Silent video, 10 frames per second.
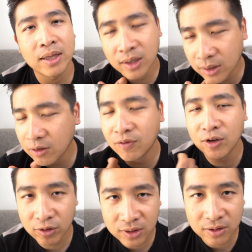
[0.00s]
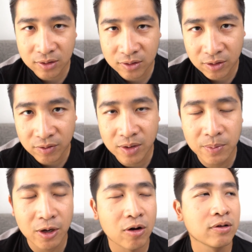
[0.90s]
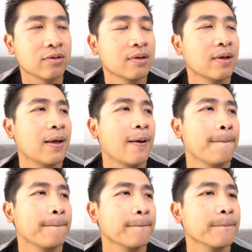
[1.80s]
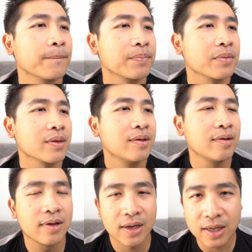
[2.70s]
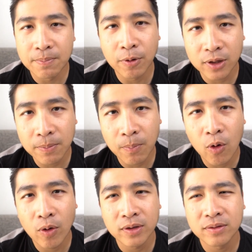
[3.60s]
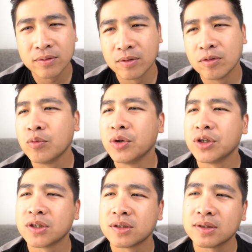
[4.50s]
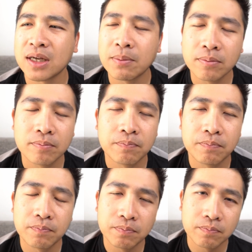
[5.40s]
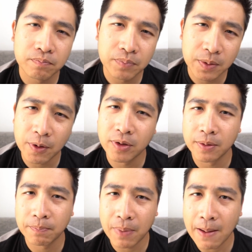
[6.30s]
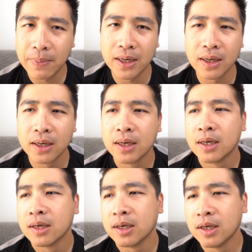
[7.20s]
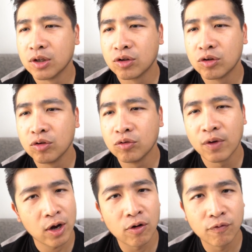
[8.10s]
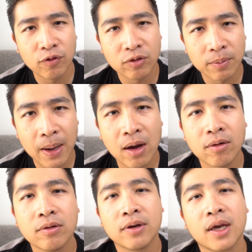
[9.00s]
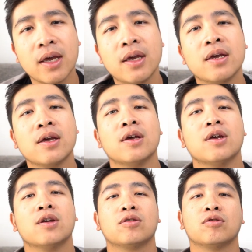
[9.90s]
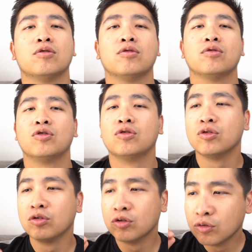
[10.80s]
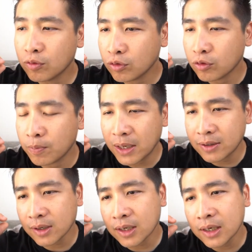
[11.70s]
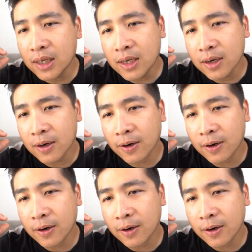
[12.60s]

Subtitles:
think this video is necessary because these are important points, you know, which some people in the public is still very confused about. Okay, so you basically